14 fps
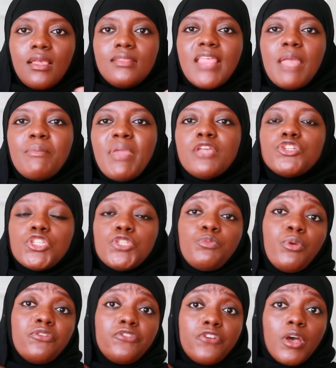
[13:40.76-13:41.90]
they may just
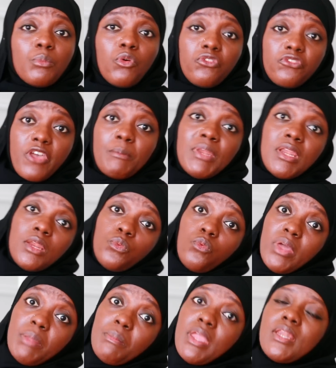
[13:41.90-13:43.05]
prefer more feminine
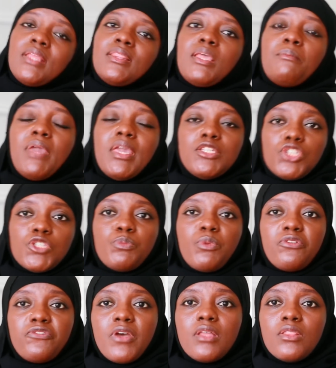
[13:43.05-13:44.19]
women, and they may just
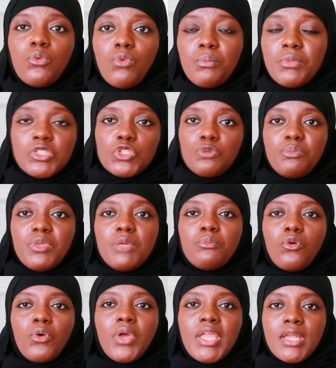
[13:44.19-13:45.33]
prefer the woman to be
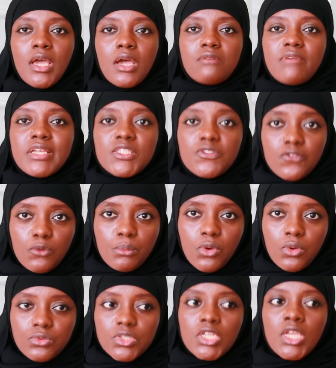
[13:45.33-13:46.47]
more in her restful
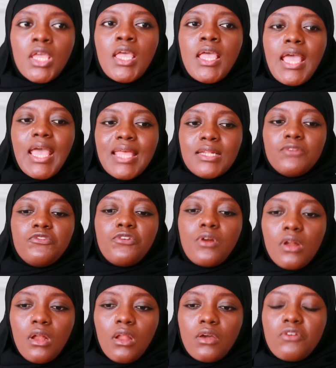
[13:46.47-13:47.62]
mode. And for
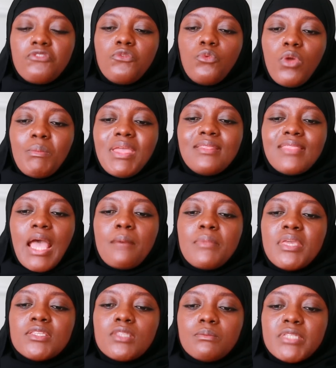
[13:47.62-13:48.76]
a lot of women, that
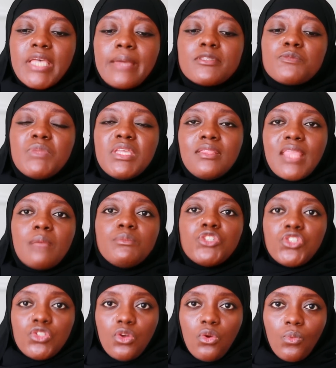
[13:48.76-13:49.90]
may sometimes mean them
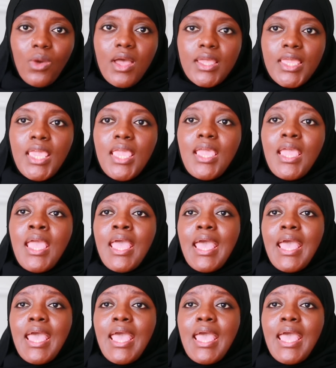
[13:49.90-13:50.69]
just not working.